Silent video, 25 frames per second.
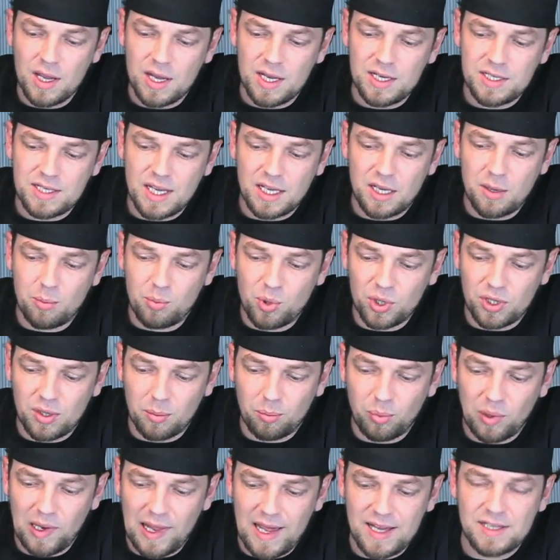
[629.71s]
is that you put the
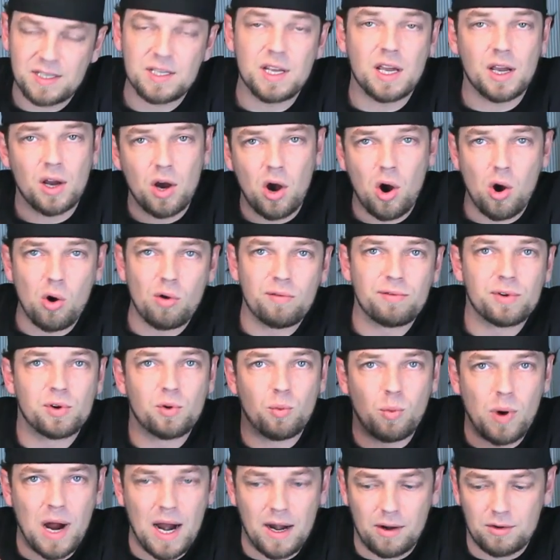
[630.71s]
plastic over
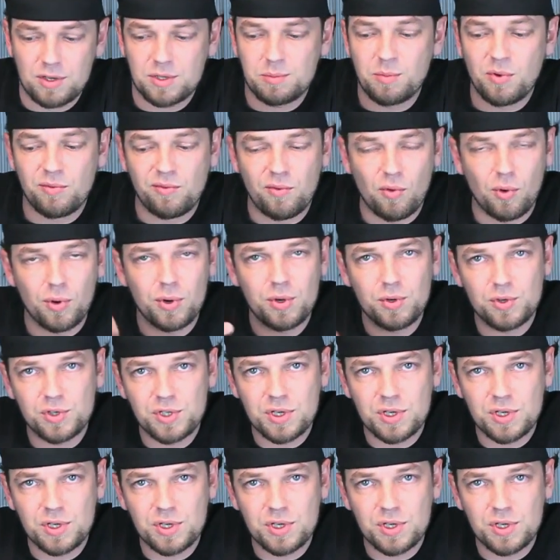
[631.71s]
the wires before you